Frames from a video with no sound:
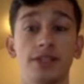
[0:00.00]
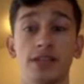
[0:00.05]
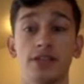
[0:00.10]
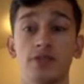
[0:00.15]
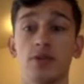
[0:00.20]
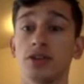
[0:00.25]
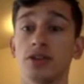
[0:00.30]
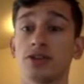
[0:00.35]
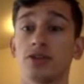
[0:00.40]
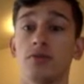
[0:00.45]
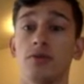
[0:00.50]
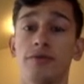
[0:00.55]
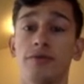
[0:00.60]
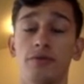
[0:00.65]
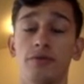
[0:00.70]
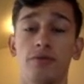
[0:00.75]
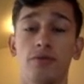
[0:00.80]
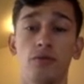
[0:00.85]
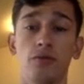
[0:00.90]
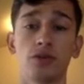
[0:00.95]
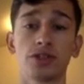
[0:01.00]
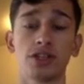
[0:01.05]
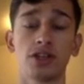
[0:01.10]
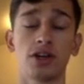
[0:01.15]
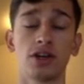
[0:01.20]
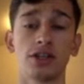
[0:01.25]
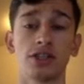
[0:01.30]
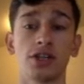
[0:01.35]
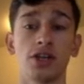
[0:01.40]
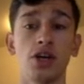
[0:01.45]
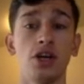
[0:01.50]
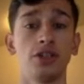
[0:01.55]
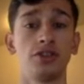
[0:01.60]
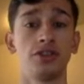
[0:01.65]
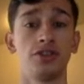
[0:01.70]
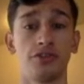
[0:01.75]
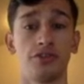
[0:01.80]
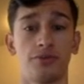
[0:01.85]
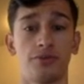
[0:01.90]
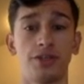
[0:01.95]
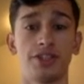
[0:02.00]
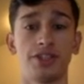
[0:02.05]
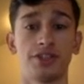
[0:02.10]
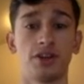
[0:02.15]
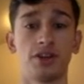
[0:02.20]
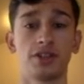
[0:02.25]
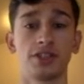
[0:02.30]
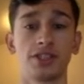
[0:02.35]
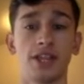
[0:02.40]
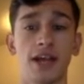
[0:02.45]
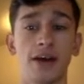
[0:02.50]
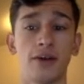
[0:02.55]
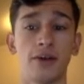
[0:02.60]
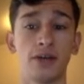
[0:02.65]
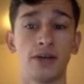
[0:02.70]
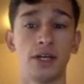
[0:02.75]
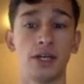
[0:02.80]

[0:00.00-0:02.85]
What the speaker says: as well. So it went from 4 stars to 3 stars now.